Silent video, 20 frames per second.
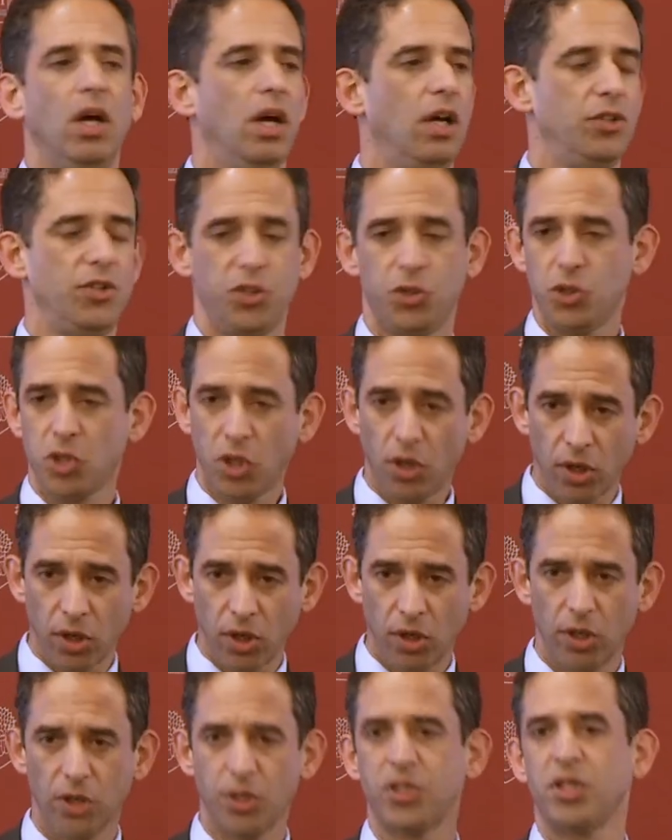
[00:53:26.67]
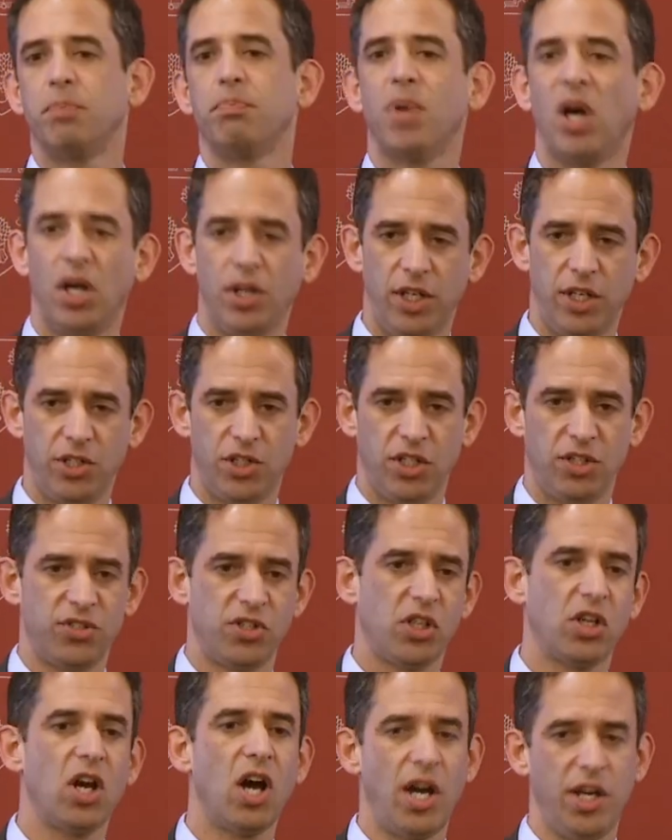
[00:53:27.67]
uh, deter, to punish.
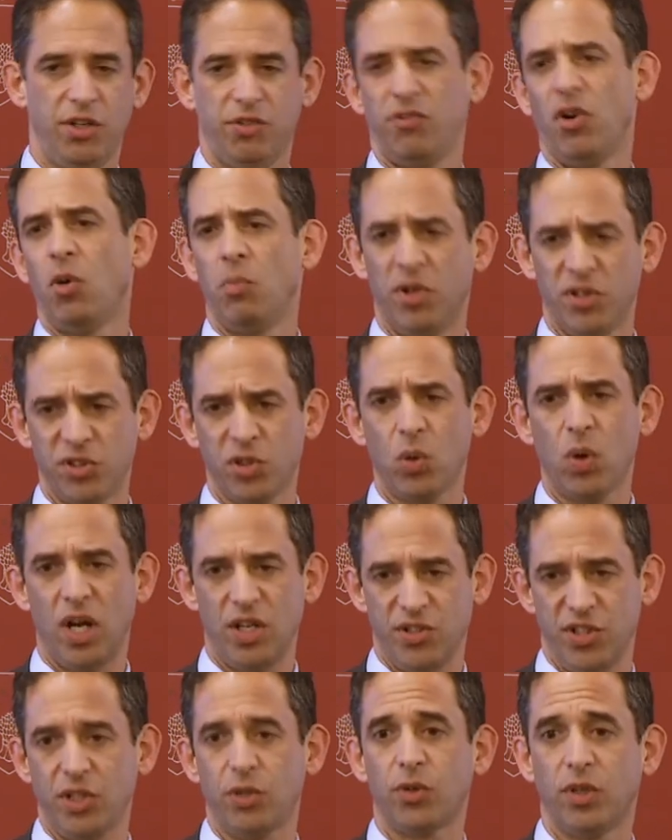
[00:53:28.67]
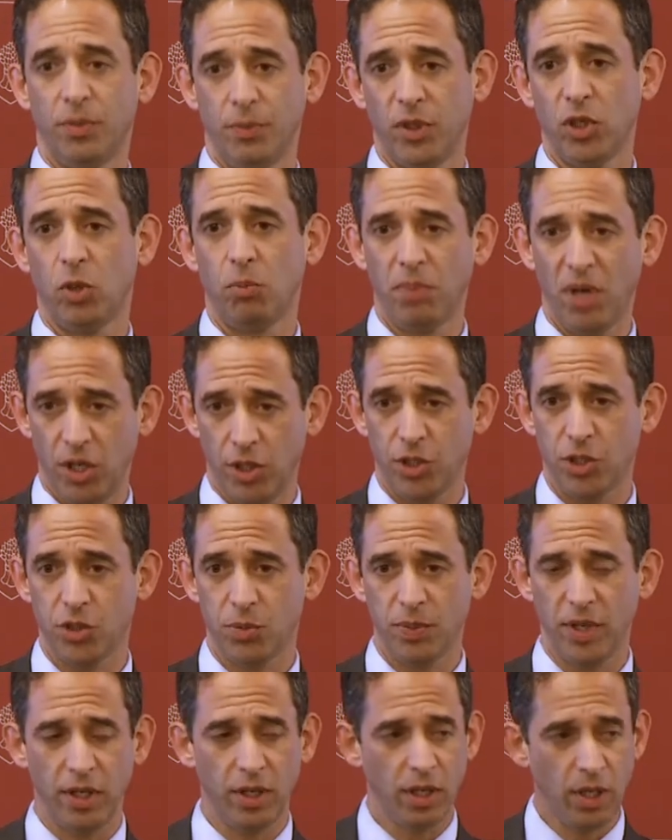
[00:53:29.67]
It's a kind of almost quasi criminal
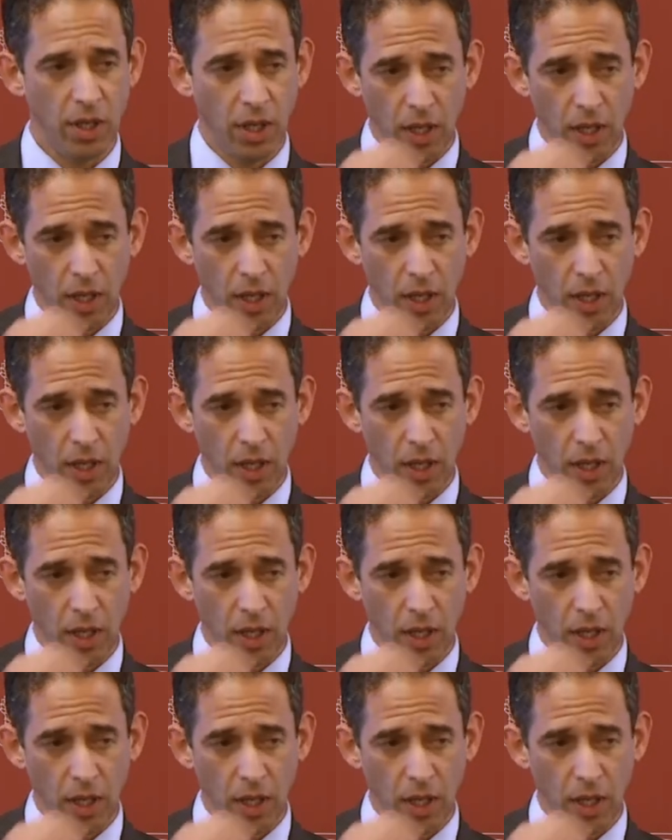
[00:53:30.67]
punishment.